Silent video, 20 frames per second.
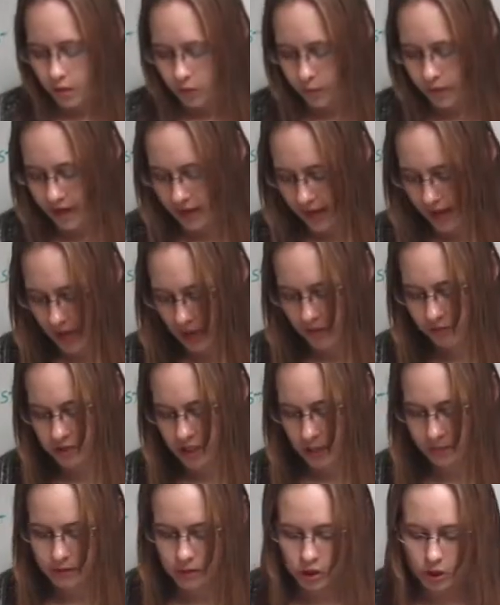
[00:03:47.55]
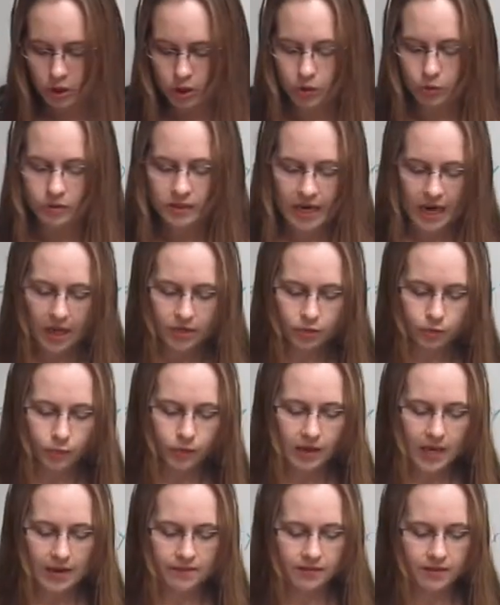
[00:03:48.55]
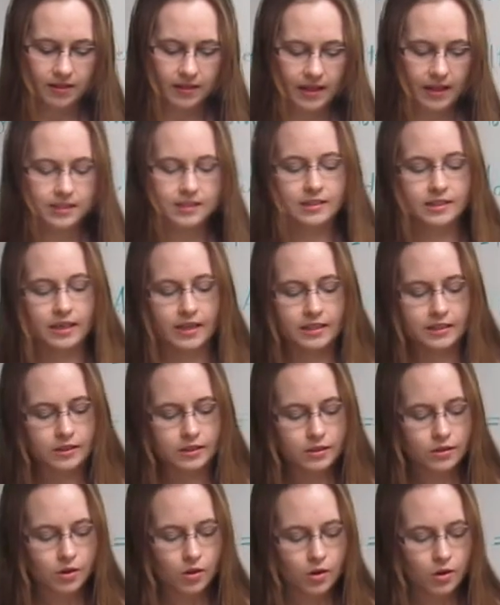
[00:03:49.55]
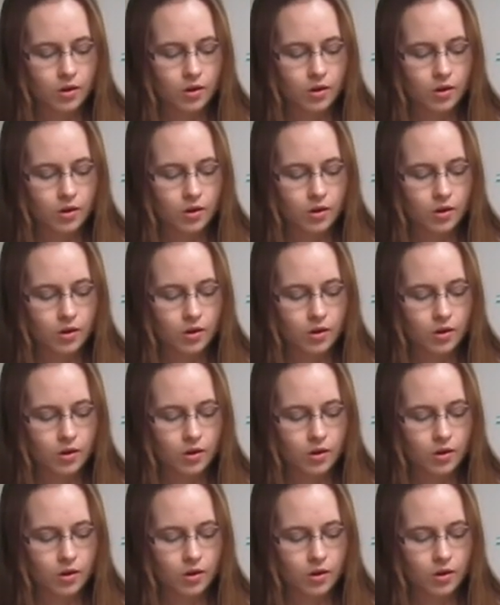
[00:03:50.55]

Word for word: We have James 2, 10 through 11 that says,